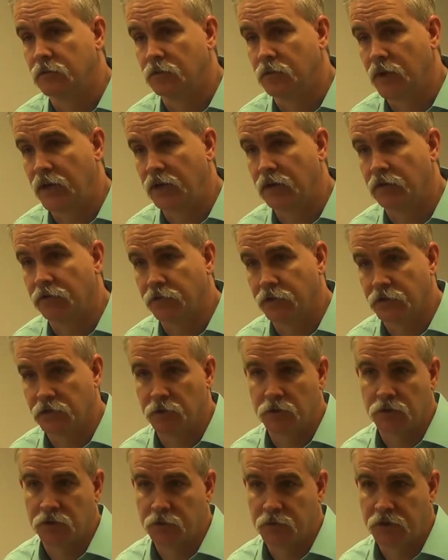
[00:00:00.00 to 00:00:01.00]
make
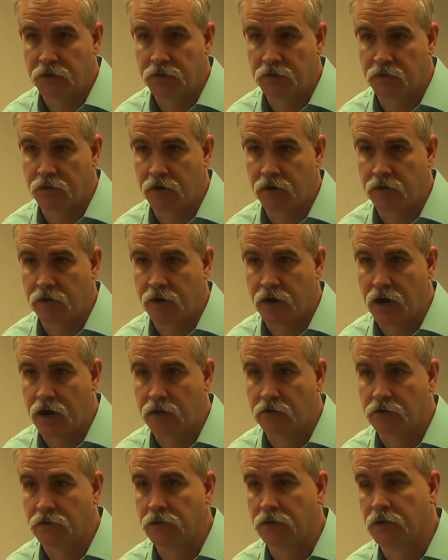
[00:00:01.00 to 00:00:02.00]
defensible space around their
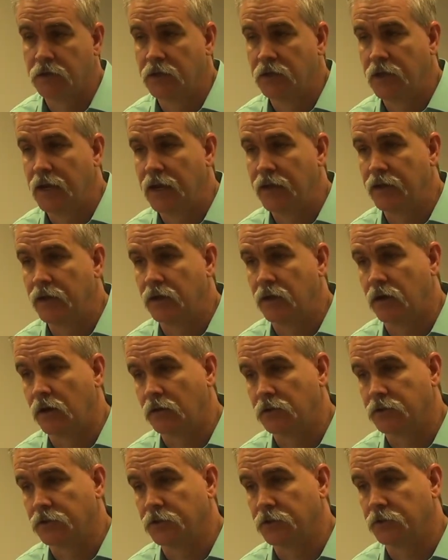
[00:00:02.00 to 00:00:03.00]
house, and then
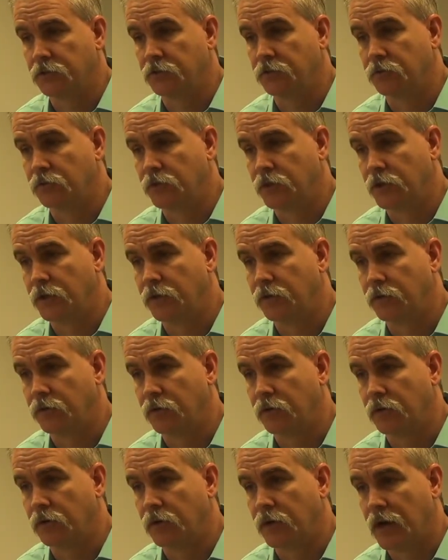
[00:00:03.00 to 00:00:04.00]
also,
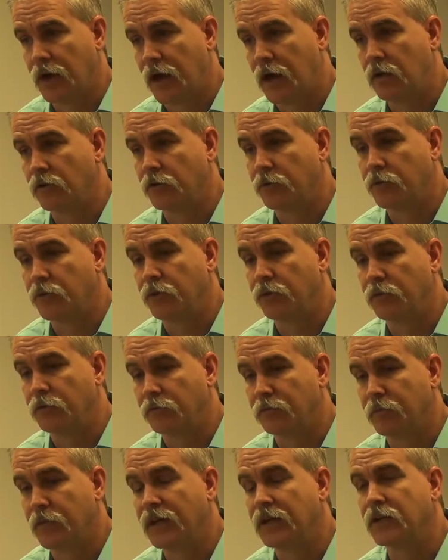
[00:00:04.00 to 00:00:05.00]
how to
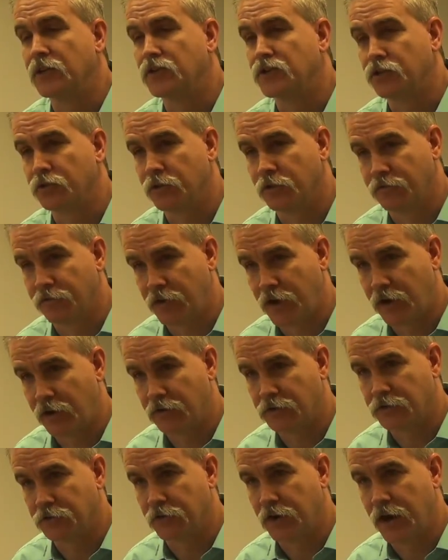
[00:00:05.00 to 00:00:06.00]
making sure that
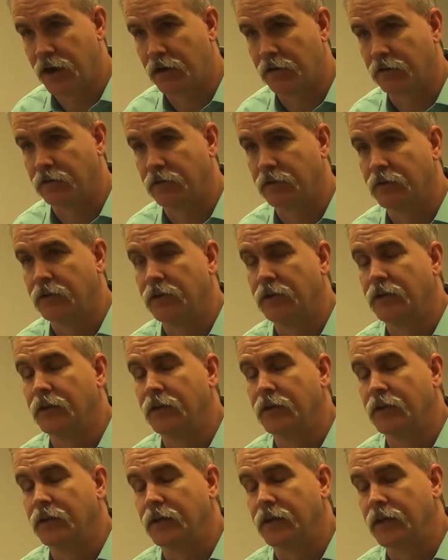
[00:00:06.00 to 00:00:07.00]
fires are out,
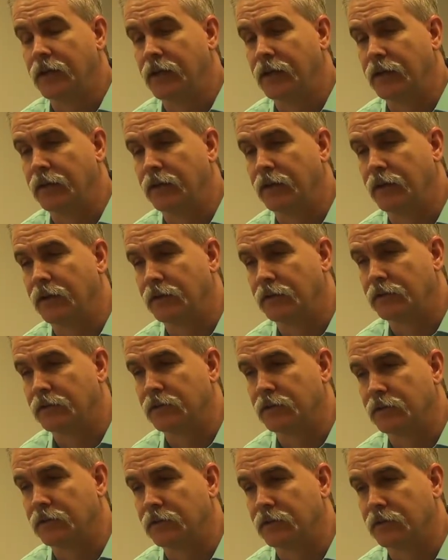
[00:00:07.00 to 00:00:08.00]
and
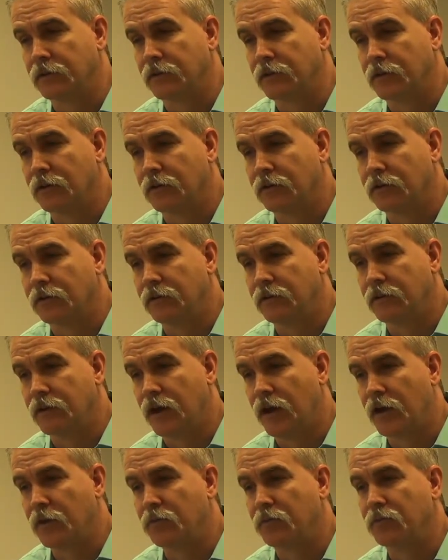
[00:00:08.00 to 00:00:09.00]
to
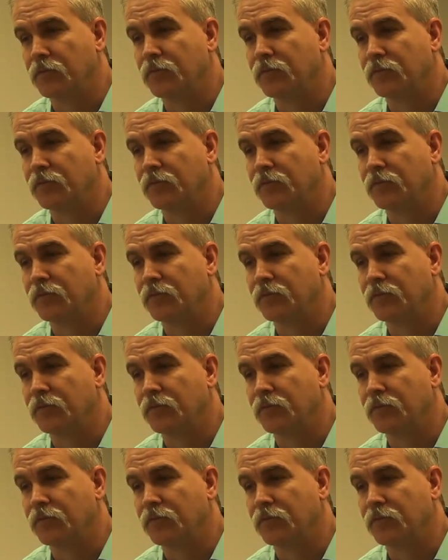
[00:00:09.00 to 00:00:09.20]
not